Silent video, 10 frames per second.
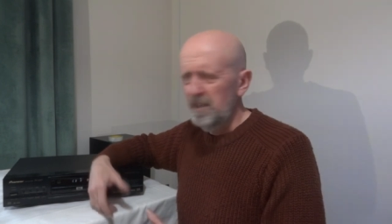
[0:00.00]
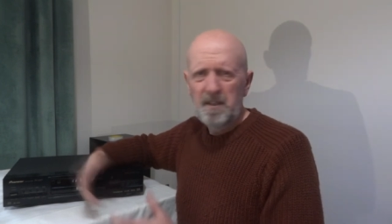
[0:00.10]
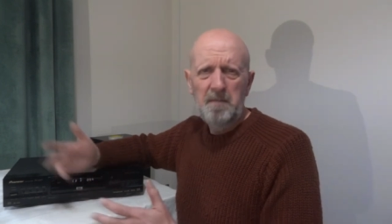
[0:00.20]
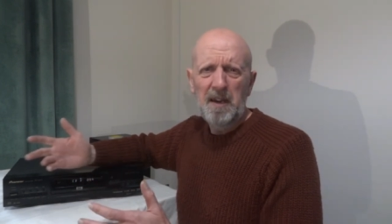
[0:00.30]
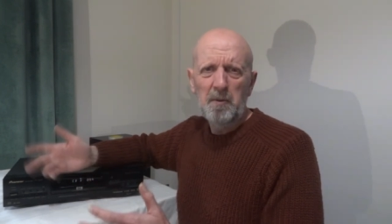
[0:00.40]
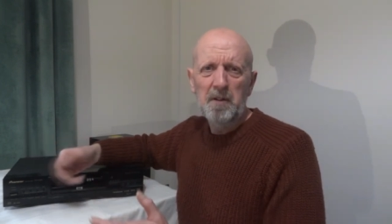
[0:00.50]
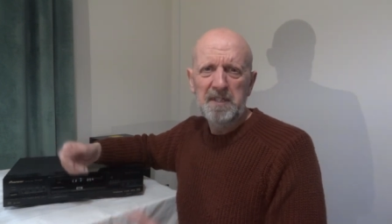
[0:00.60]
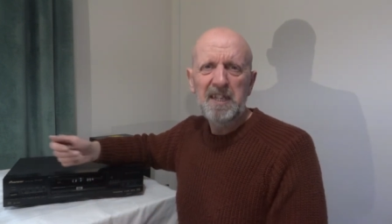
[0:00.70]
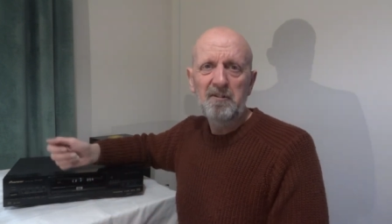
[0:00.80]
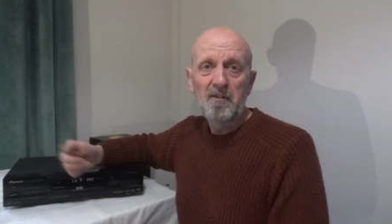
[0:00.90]
You may want to
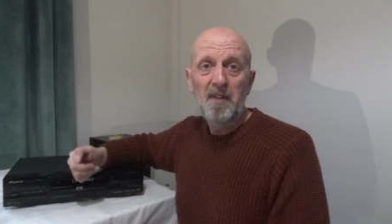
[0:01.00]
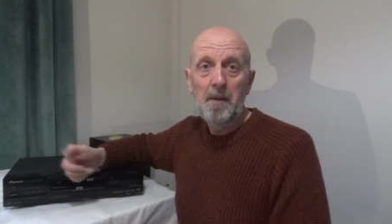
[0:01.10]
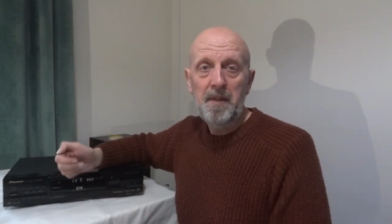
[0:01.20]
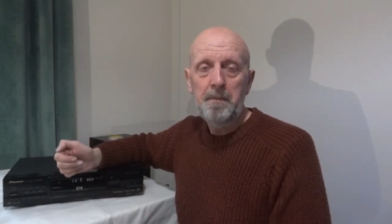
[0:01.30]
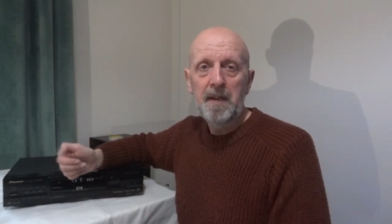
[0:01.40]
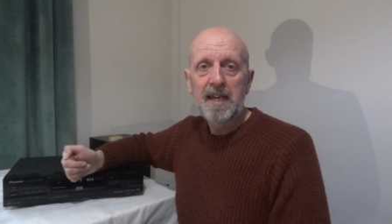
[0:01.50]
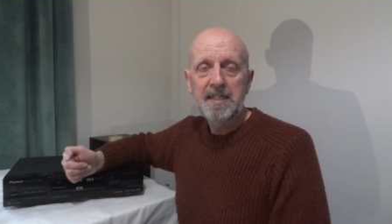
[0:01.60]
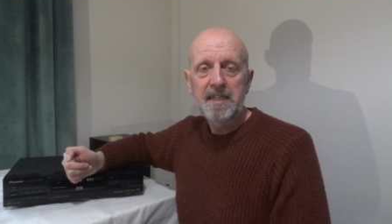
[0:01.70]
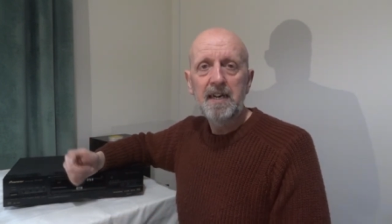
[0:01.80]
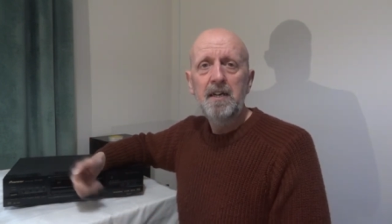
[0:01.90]
tinker around with them
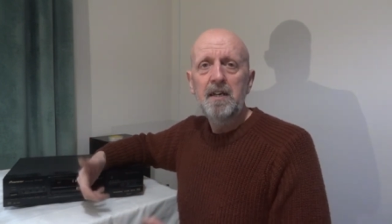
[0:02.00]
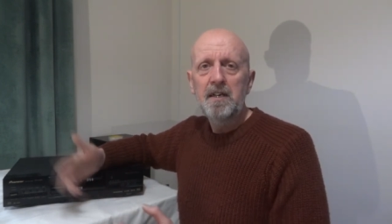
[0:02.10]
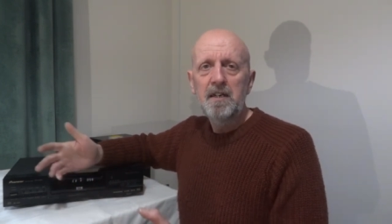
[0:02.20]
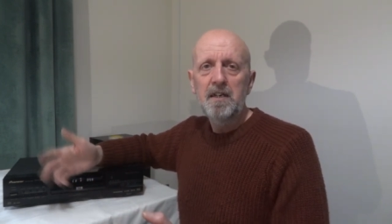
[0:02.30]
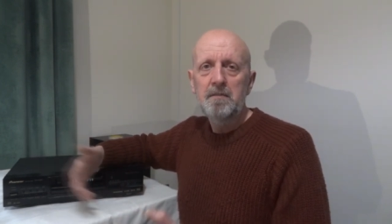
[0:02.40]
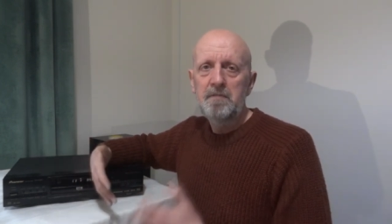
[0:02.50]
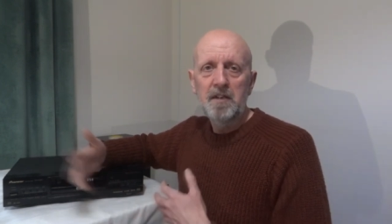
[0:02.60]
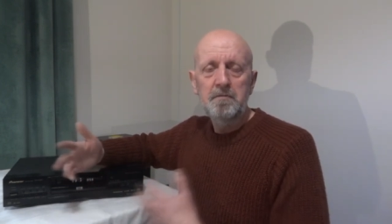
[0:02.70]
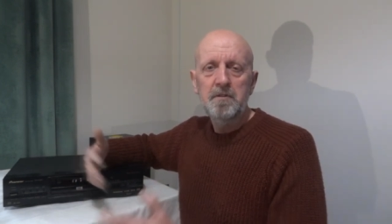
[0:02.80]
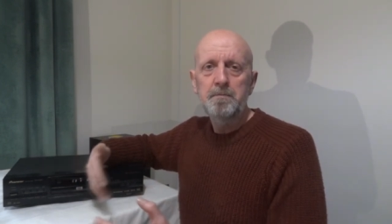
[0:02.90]
later, uh, you
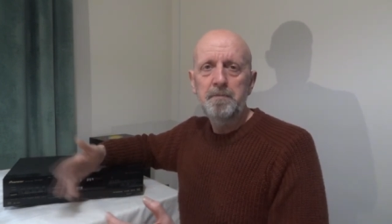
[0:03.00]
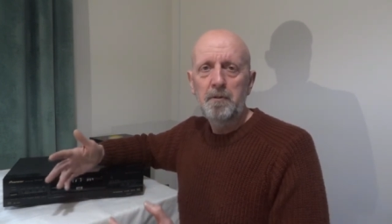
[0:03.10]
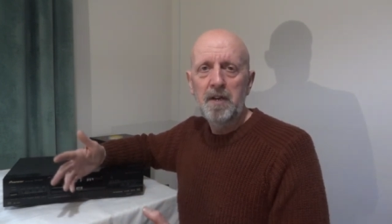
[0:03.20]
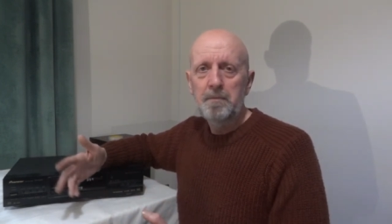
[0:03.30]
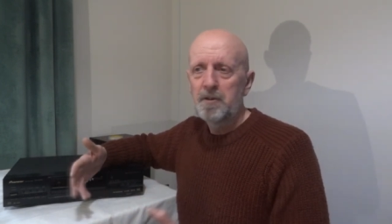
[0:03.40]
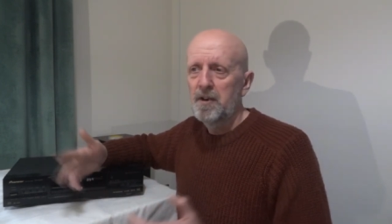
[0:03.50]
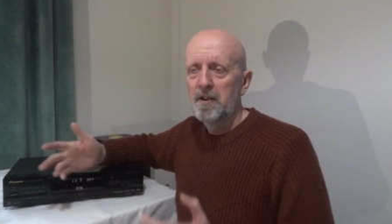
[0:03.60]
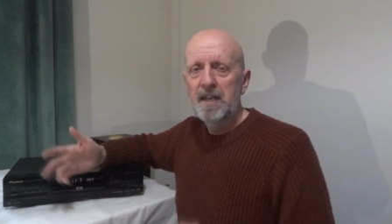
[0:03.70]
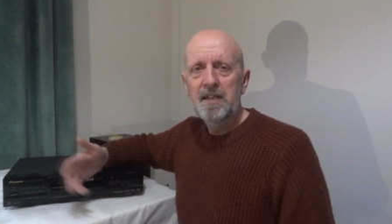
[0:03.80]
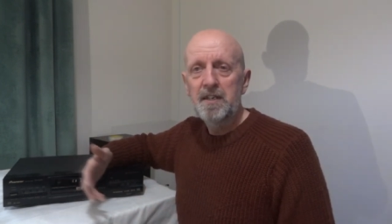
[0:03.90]
know, to build up kind of
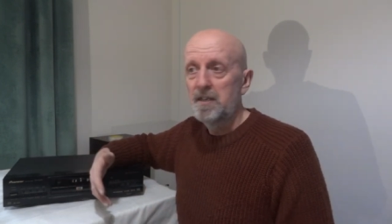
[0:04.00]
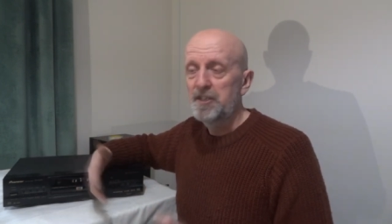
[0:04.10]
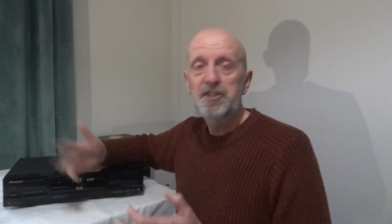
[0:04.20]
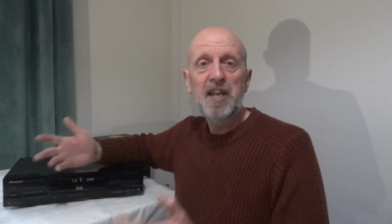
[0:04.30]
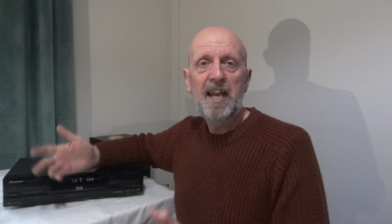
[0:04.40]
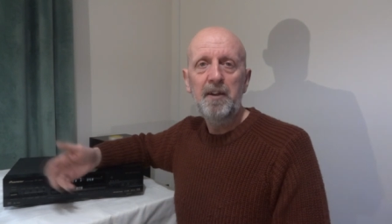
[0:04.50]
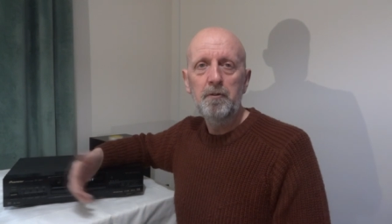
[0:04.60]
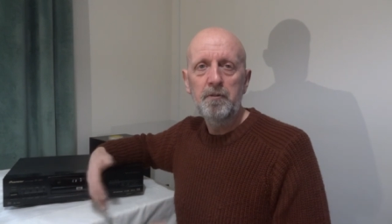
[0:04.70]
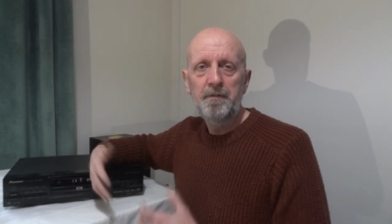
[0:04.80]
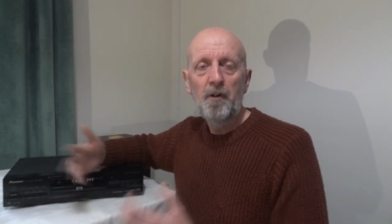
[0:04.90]
like a, a setting
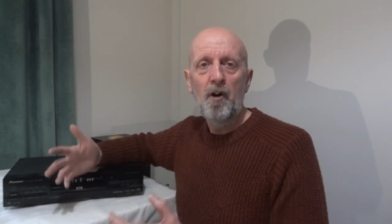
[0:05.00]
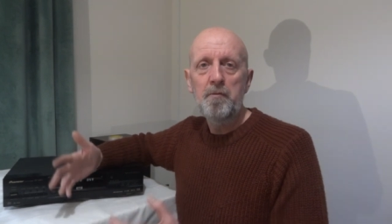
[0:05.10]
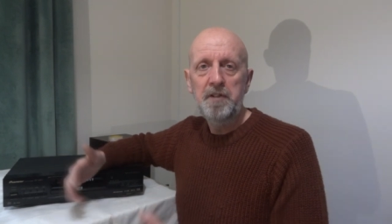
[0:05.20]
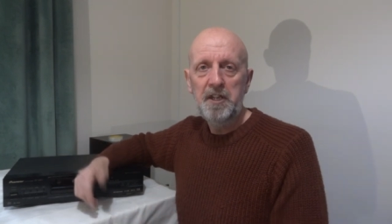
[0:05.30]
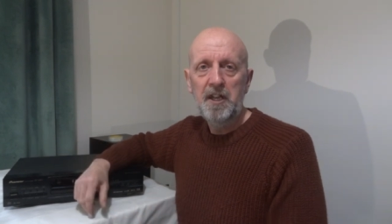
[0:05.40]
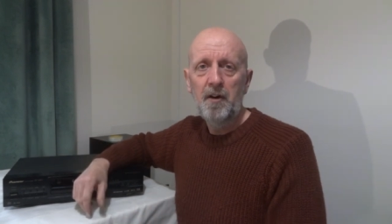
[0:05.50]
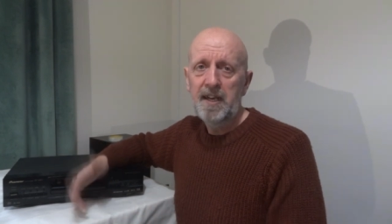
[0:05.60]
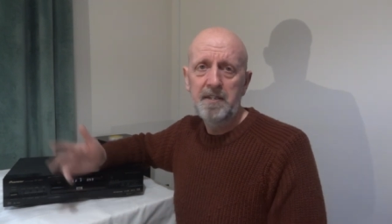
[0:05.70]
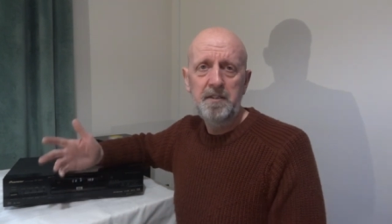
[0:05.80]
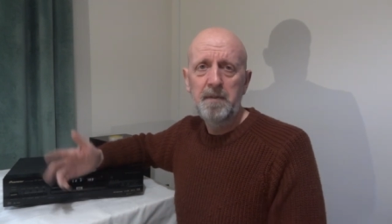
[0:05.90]
or environment you
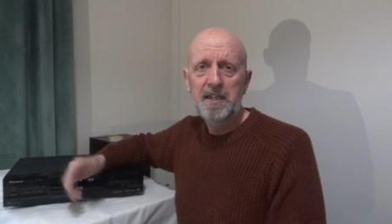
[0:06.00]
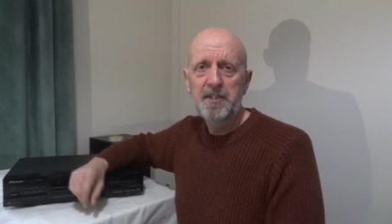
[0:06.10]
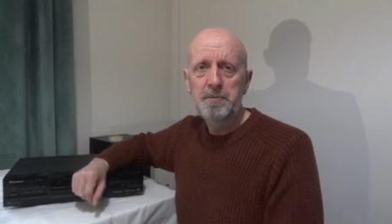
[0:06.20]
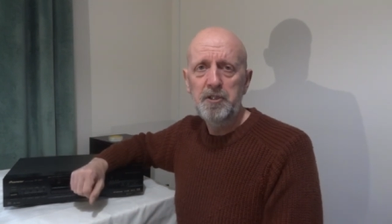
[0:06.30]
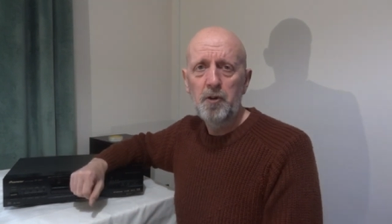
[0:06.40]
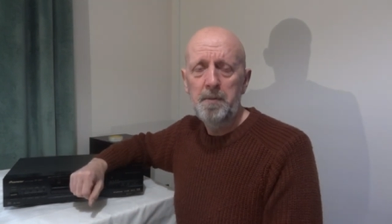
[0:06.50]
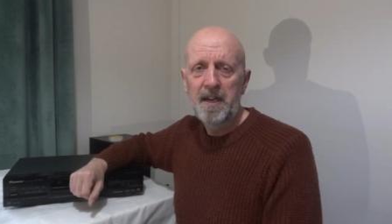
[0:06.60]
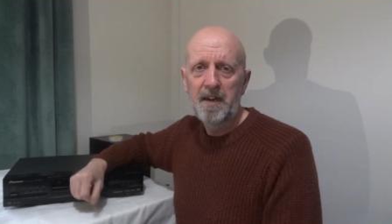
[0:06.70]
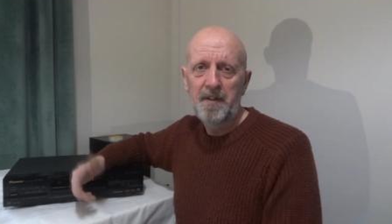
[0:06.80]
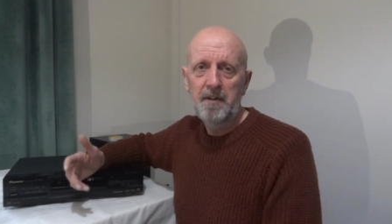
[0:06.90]
like. You may get some enjoyment
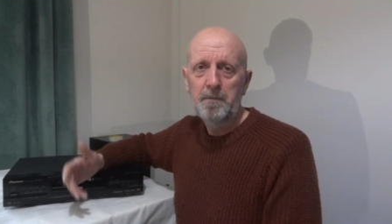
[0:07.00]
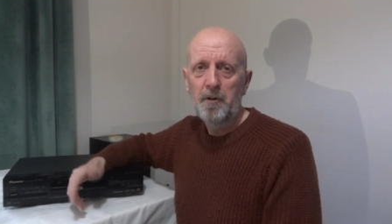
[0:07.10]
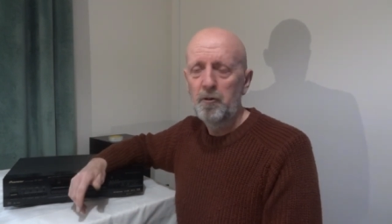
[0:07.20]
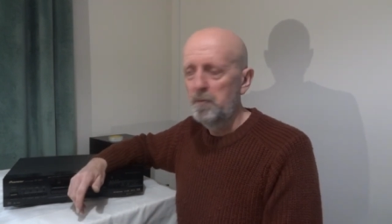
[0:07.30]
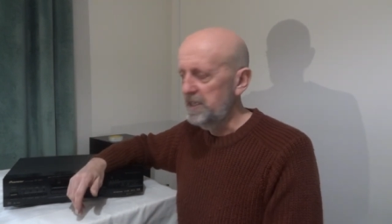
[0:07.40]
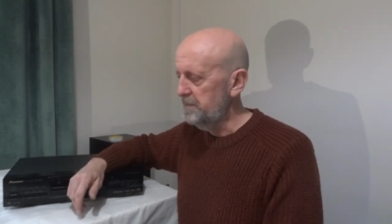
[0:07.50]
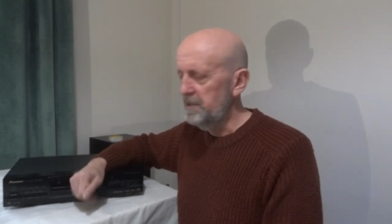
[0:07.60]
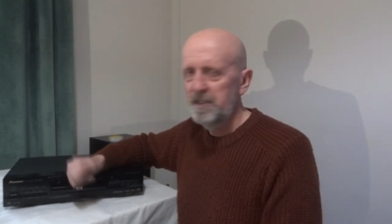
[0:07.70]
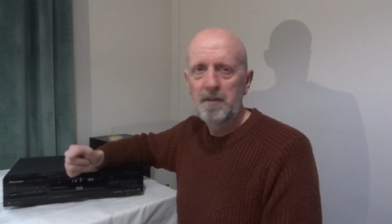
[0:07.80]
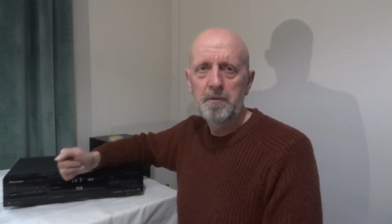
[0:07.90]
out of it by all means,
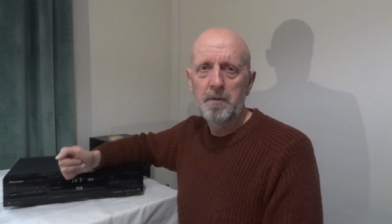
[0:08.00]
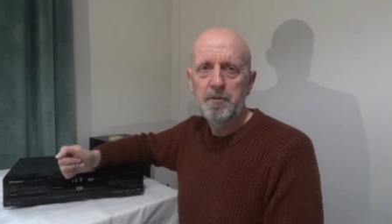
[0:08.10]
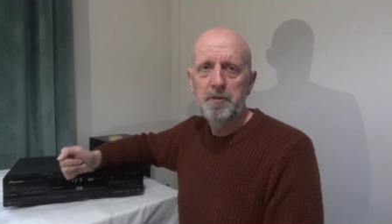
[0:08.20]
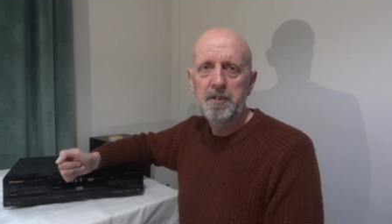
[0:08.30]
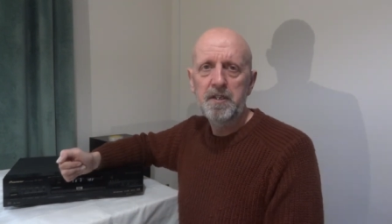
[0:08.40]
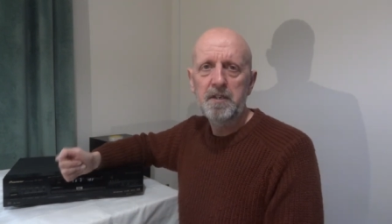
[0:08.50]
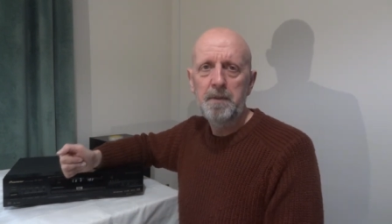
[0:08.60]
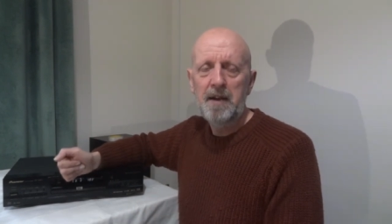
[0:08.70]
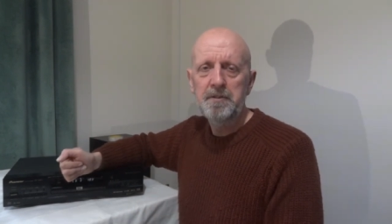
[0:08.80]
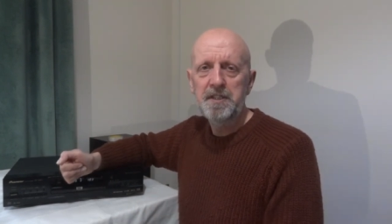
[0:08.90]
but you know, I'm doing a
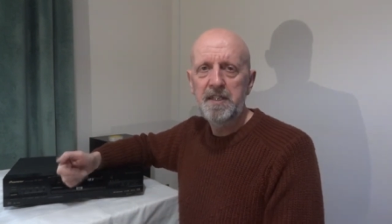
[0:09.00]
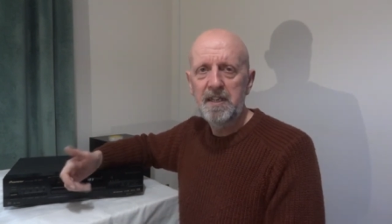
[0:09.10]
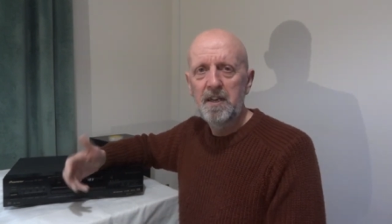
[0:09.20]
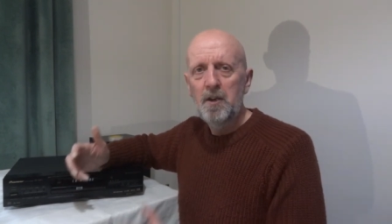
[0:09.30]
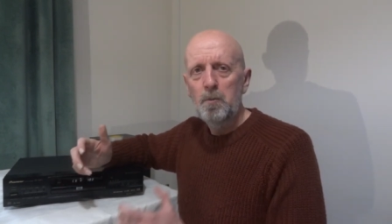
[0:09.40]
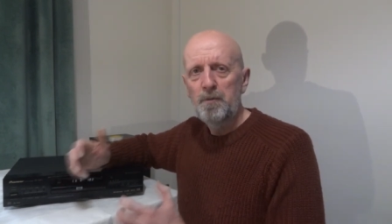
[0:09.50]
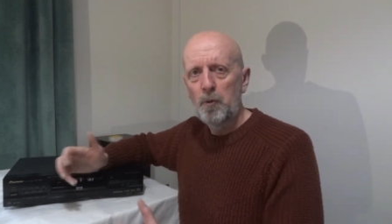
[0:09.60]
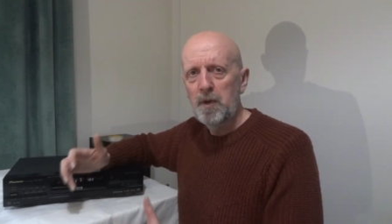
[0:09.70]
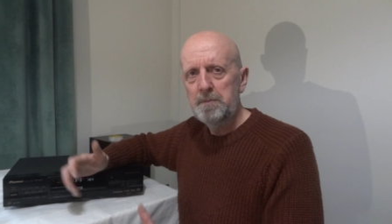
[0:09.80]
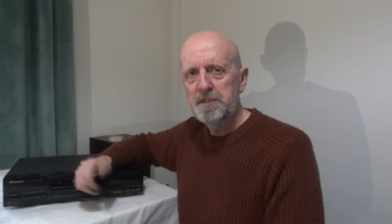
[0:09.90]
comparison here with
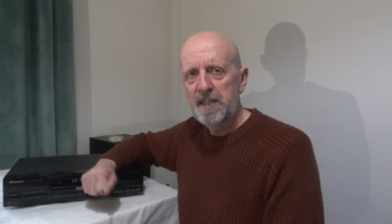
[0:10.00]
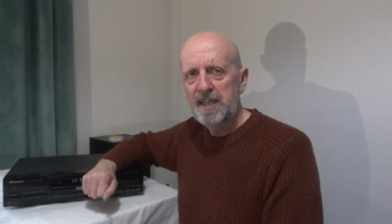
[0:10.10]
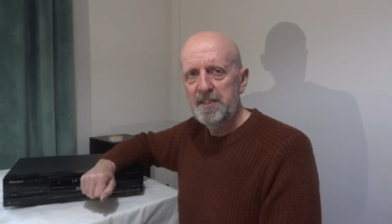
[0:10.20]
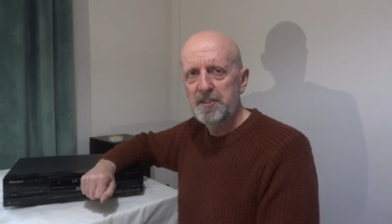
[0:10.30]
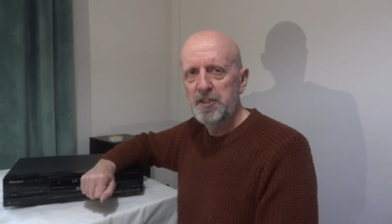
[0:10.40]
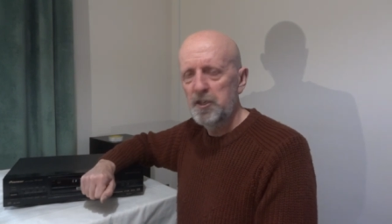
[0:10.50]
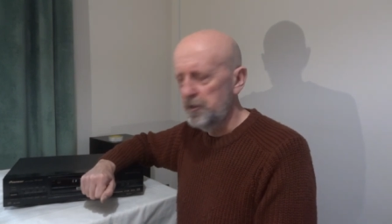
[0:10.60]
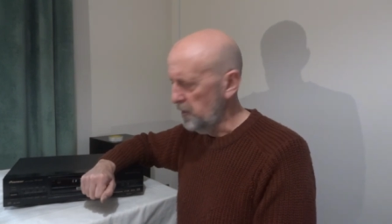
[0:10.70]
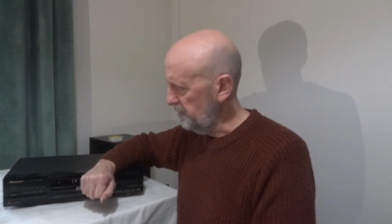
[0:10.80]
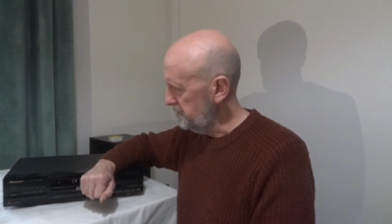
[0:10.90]
all them settings
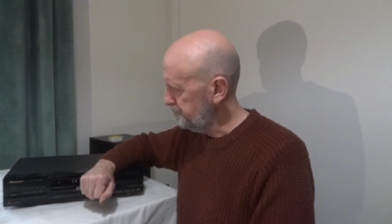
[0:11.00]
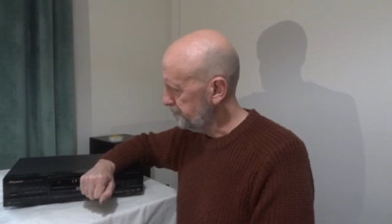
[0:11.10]
turned off.